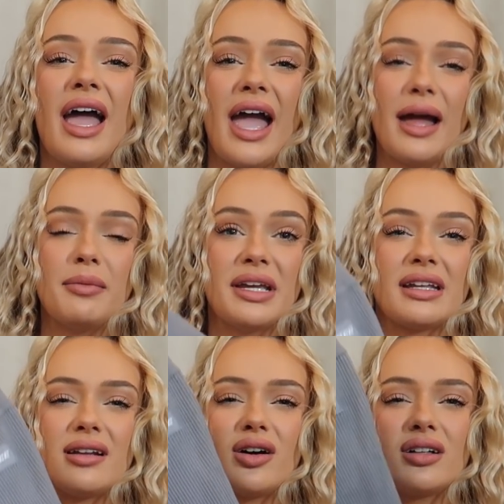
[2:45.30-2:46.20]
and make
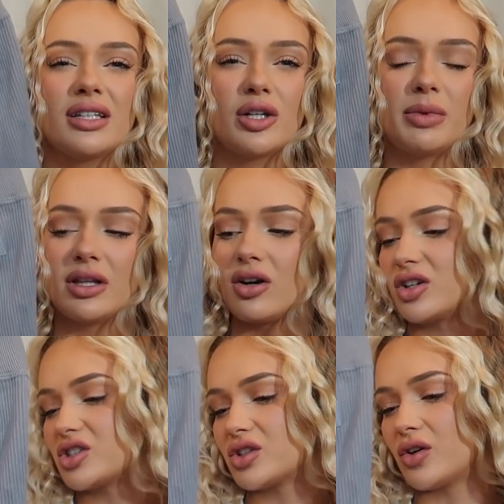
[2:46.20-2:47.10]
it a little bit
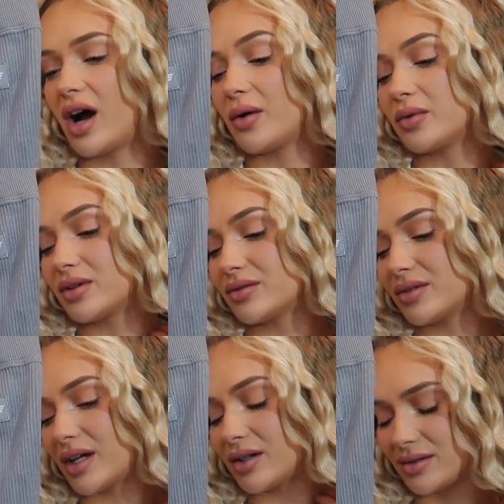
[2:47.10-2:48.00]
longer, so I would have,
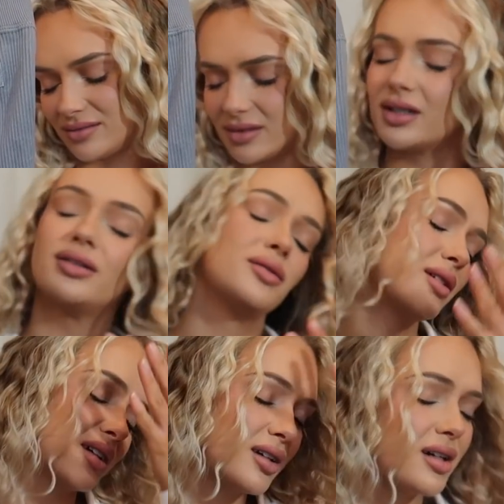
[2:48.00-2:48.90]
I don't know
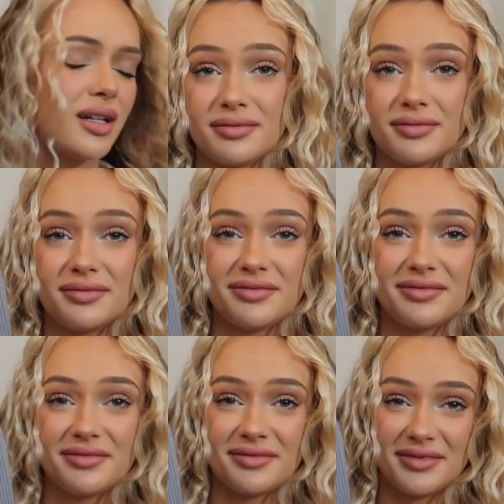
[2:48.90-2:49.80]
what I got.
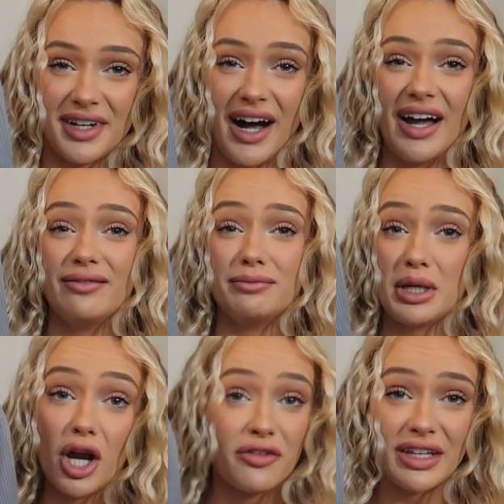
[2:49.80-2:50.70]
I'm
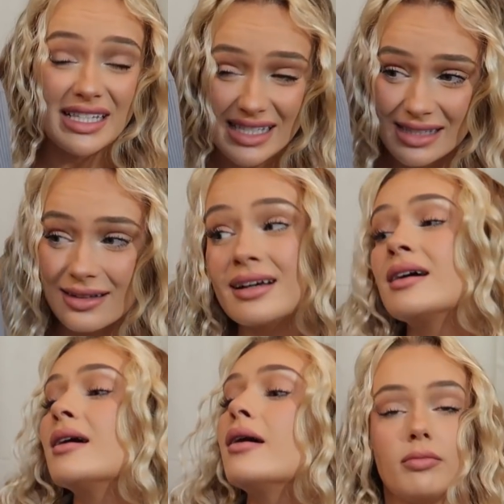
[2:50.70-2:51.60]
nervous.
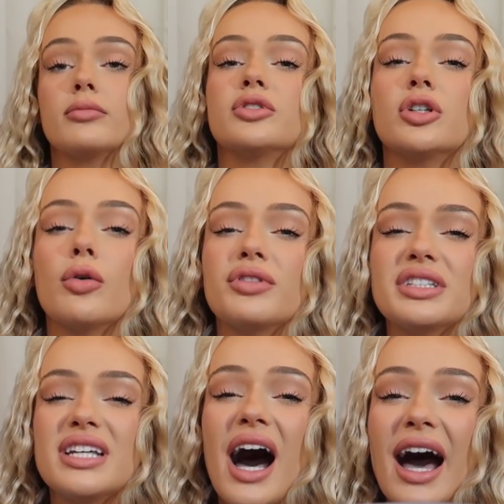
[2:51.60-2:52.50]
So the
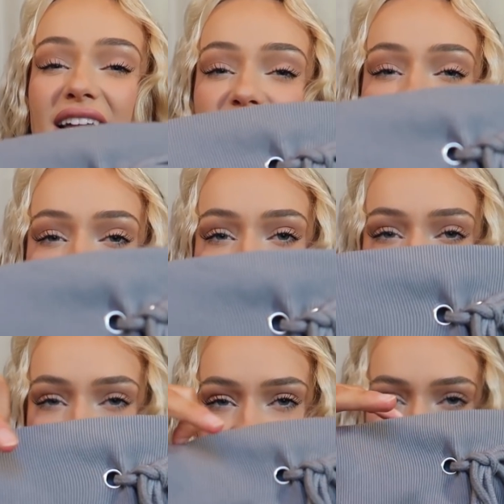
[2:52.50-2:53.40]
tie is just for
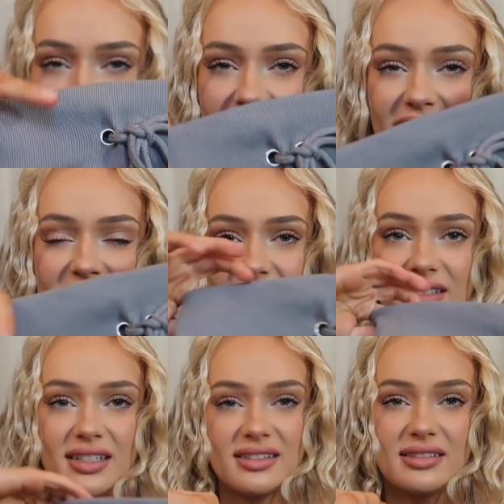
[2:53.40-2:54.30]
design. It does
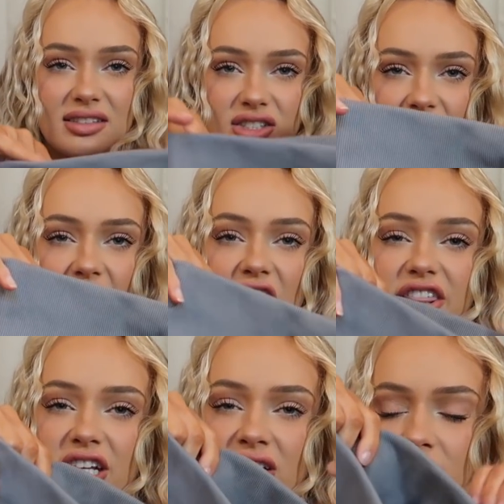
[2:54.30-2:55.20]
not cinch
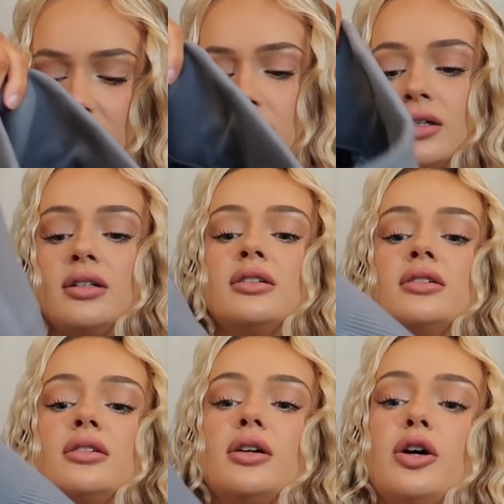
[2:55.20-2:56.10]
nothing,
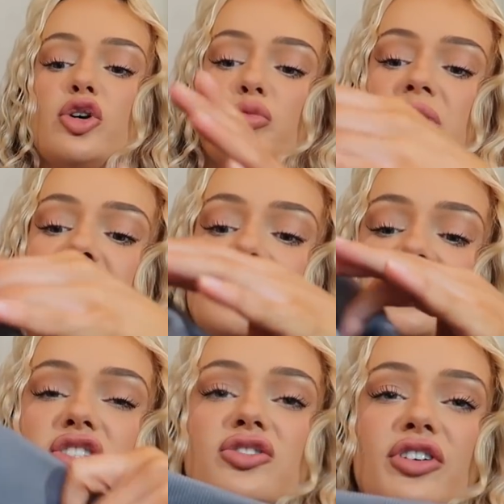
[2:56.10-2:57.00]
but it
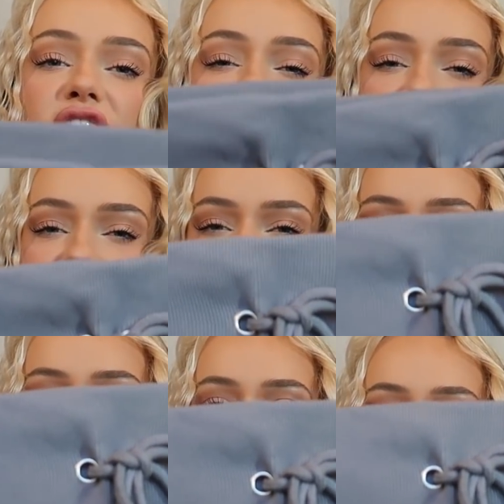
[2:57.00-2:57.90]
is still very cute as a
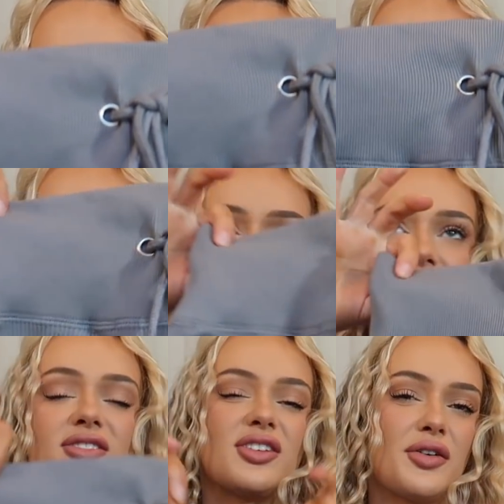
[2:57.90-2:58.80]
set. Like, this is
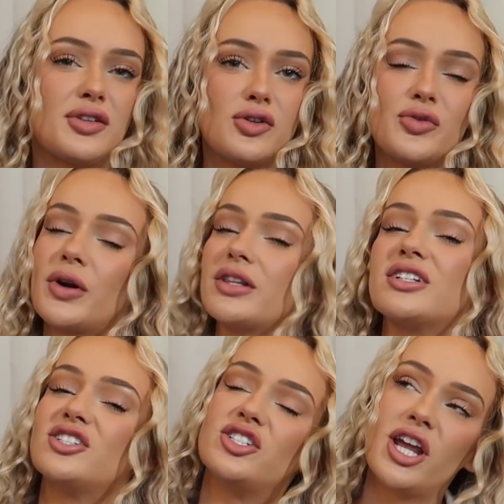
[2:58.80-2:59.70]
so cute to wear to
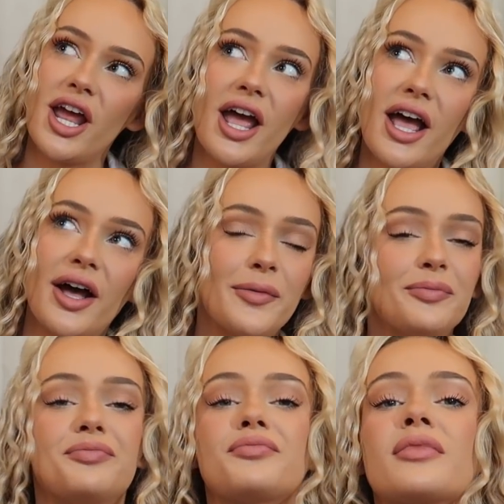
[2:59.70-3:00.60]
the gym.